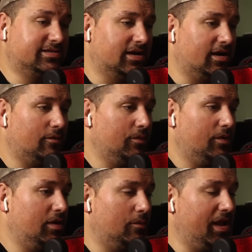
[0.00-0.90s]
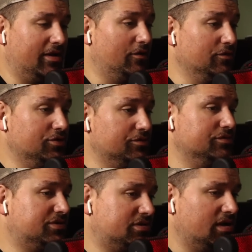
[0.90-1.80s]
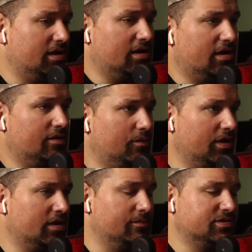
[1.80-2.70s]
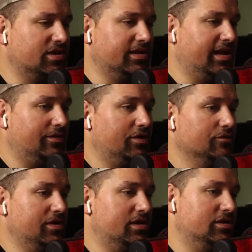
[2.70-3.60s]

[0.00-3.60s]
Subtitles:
we had other news when it comes to the Kelly Green